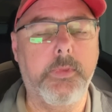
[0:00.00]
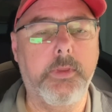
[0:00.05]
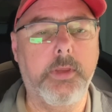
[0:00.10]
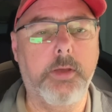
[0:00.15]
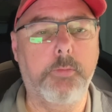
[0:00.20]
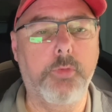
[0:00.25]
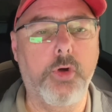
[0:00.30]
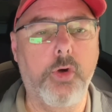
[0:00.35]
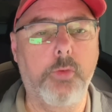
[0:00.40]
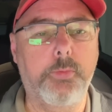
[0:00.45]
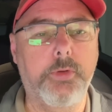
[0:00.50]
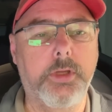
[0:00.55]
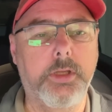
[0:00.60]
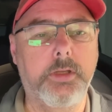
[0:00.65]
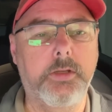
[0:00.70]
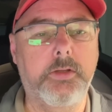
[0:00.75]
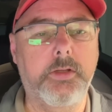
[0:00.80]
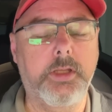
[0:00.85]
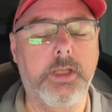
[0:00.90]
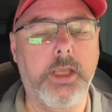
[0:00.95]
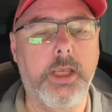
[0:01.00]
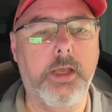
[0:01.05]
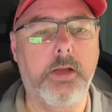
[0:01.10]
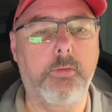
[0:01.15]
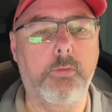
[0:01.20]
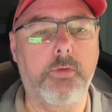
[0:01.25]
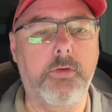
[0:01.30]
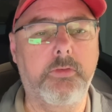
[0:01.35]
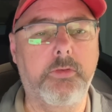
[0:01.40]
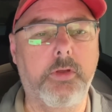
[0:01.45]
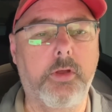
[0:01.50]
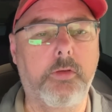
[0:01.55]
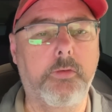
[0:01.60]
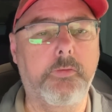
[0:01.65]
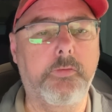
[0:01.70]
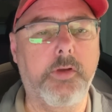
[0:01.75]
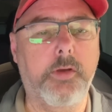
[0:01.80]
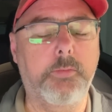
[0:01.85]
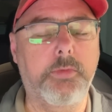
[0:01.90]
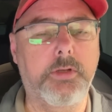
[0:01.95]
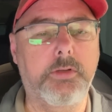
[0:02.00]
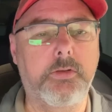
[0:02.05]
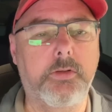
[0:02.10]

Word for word: I'm hoping to get a result from it.